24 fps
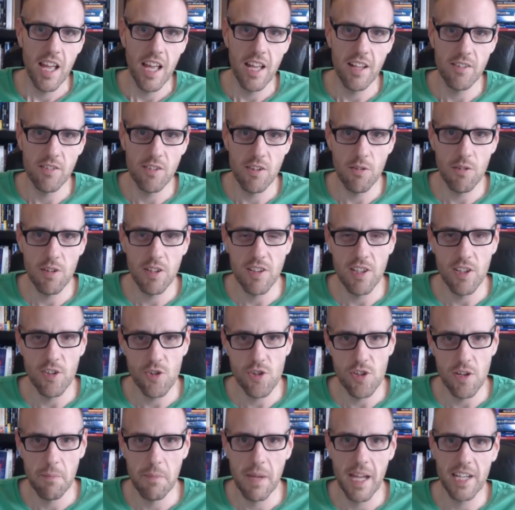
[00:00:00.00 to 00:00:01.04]
and doing these
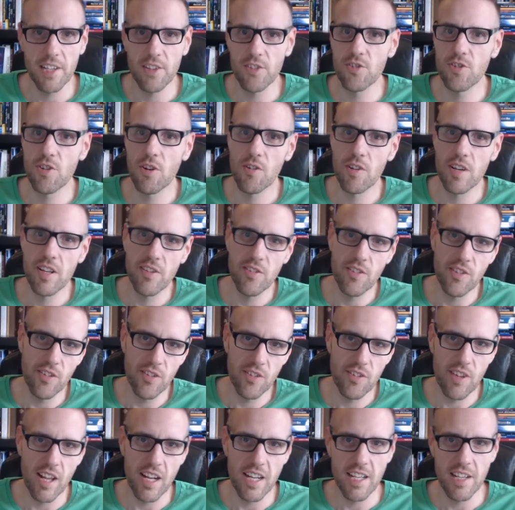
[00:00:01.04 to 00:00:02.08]
shamanic journeys and
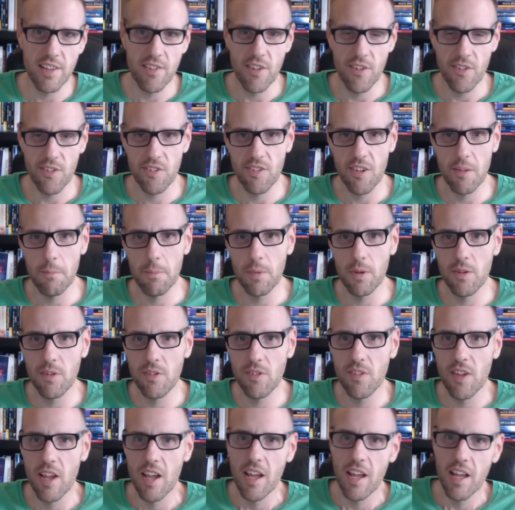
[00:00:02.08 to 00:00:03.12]
studying the
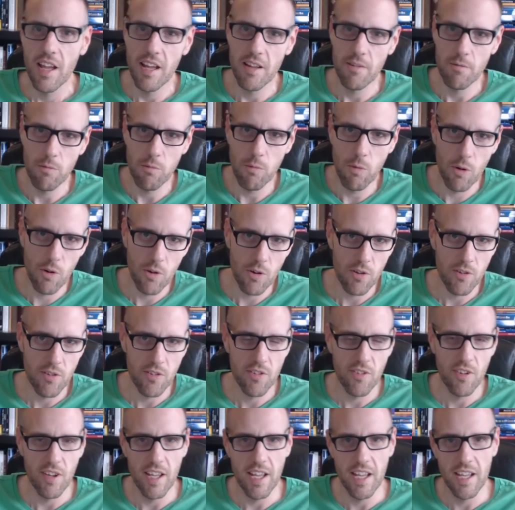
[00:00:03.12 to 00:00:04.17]
symbols and
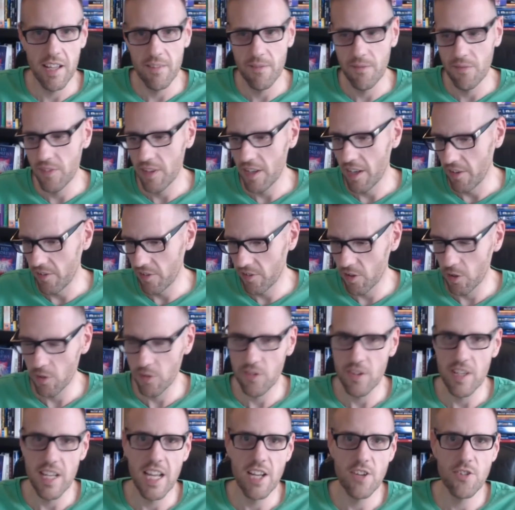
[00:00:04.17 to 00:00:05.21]
words and
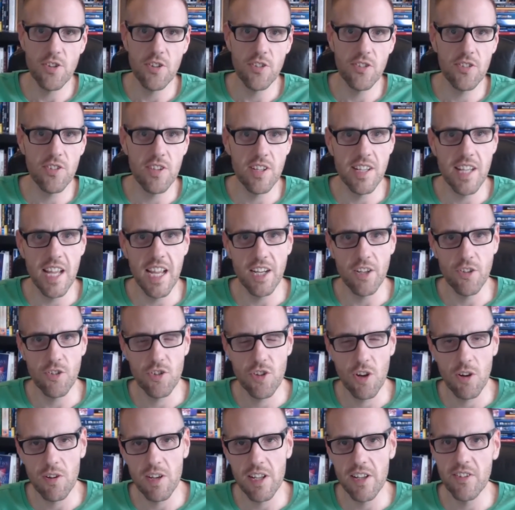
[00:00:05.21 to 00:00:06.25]
associations to take
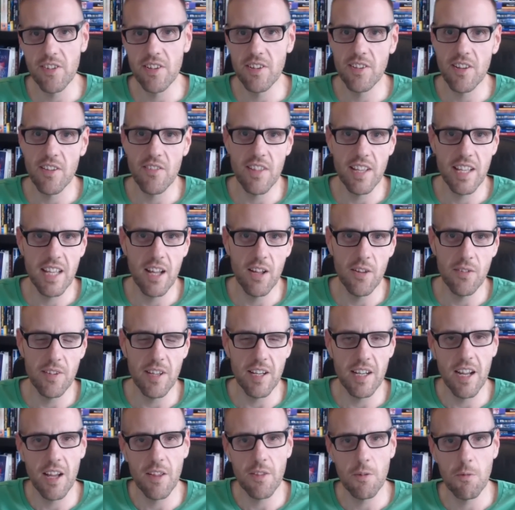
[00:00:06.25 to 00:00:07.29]
journeys into the
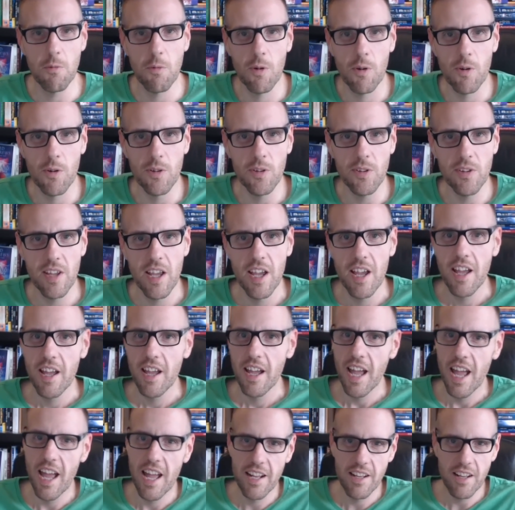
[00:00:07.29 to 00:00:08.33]
Celtic otherworld.
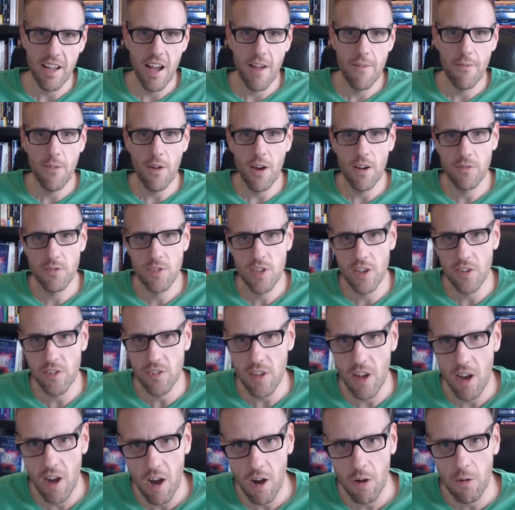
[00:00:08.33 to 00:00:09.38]
And I've
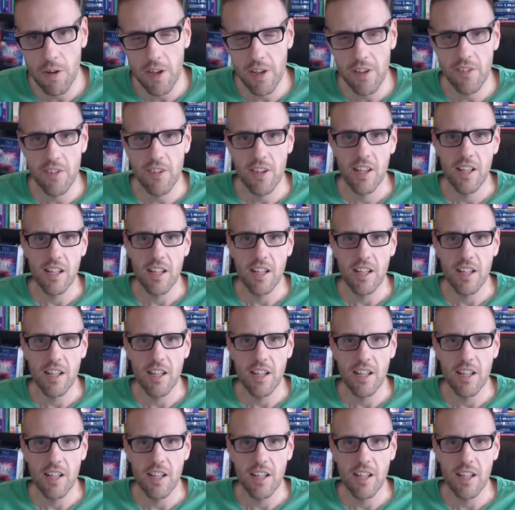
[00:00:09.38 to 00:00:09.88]
just always